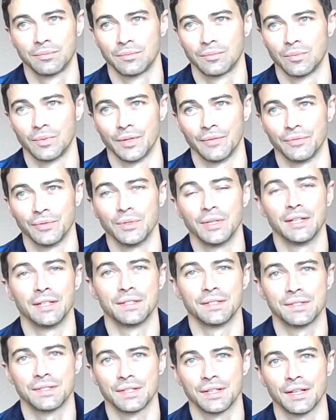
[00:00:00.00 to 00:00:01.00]
if you get
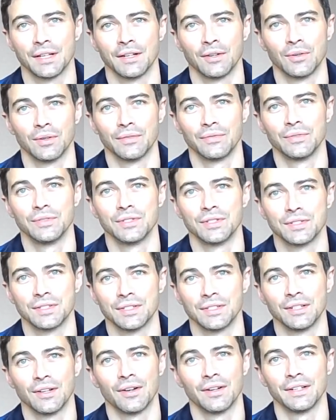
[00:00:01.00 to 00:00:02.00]
to sing or if you're just in
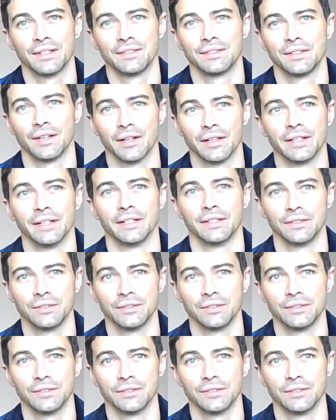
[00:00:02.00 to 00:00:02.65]
the audience yelling.